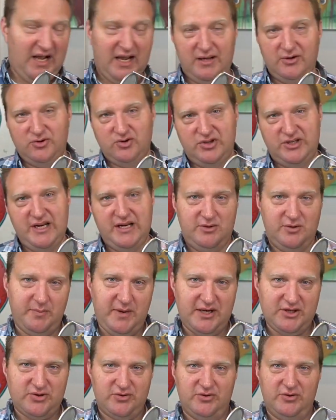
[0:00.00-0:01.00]
I could dig
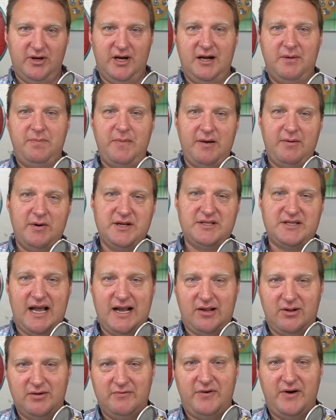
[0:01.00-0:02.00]
through my uh, my
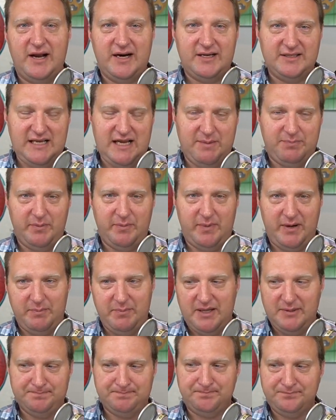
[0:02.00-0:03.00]
recycle and find an example, but
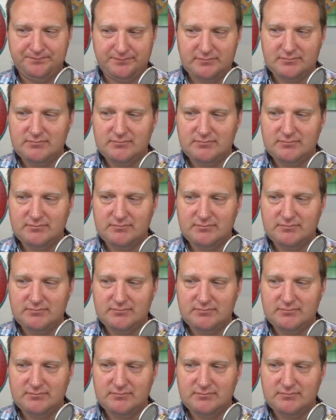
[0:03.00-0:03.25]
I mean,